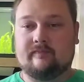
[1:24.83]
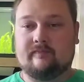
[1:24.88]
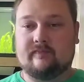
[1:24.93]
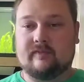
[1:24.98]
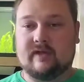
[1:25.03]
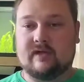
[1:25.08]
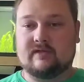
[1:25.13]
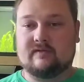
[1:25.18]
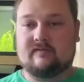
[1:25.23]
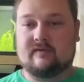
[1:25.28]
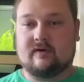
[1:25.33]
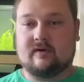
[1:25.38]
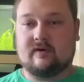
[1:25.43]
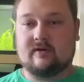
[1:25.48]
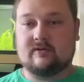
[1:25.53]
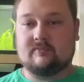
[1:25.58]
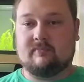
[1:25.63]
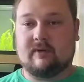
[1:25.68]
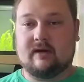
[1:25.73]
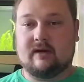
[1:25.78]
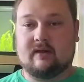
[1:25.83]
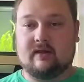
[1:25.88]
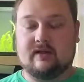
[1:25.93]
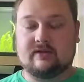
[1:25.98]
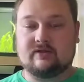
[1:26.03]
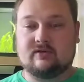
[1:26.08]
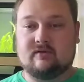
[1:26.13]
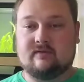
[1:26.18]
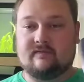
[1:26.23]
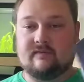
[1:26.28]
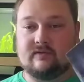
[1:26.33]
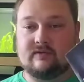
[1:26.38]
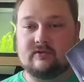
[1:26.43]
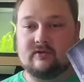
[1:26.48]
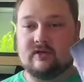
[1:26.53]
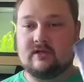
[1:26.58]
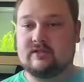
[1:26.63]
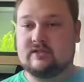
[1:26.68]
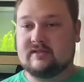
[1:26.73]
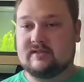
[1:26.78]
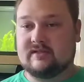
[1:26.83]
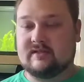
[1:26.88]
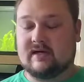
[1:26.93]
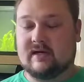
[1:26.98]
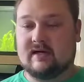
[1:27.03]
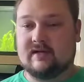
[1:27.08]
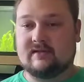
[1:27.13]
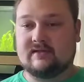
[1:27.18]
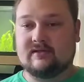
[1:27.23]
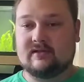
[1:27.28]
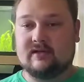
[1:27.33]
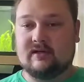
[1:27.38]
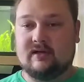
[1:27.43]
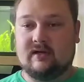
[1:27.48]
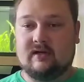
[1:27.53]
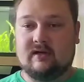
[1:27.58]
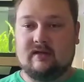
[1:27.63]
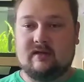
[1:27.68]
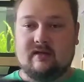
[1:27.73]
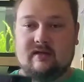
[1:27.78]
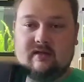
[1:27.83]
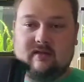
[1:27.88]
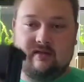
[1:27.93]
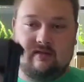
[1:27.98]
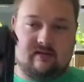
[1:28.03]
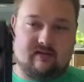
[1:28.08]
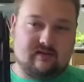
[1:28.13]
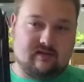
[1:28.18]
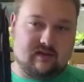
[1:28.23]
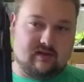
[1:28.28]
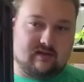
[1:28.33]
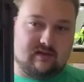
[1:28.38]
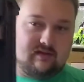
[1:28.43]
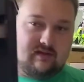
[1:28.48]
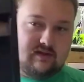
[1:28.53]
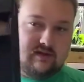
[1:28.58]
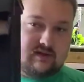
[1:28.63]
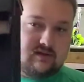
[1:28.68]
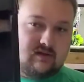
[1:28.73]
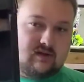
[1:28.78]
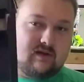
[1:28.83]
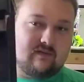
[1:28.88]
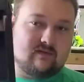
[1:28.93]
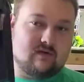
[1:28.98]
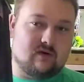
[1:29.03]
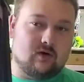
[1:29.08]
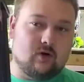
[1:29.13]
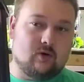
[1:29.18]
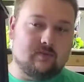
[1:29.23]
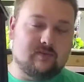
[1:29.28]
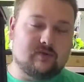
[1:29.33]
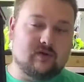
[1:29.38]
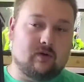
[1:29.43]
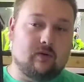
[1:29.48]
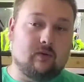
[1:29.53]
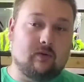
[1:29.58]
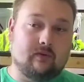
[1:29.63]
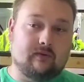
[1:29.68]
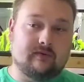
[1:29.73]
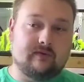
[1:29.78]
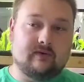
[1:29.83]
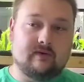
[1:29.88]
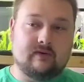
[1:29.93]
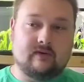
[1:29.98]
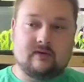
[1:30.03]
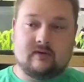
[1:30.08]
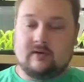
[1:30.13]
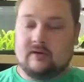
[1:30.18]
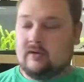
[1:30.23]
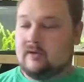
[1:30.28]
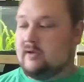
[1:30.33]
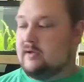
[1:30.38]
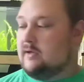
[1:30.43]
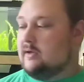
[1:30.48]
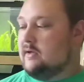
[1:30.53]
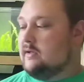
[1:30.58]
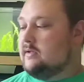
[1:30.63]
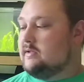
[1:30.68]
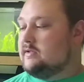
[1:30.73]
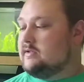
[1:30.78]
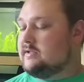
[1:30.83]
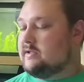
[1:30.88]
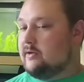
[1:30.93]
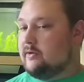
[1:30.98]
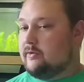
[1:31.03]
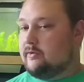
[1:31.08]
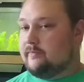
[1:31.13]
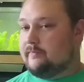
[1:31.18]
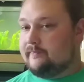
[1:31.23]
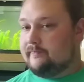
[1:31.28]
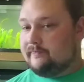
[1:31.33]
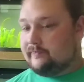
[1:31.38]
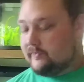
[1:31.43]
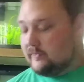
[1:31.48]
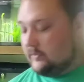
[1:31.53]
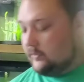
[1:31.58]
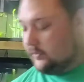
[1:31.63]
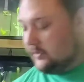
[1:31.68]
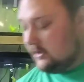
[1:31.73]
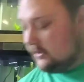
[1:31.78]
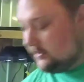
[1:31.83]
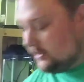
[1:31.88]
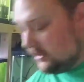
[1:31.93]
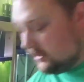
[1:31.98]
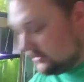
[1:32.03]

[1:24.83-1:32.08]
as far as biological filtration size than this could ever hope to hold. So what I'm going to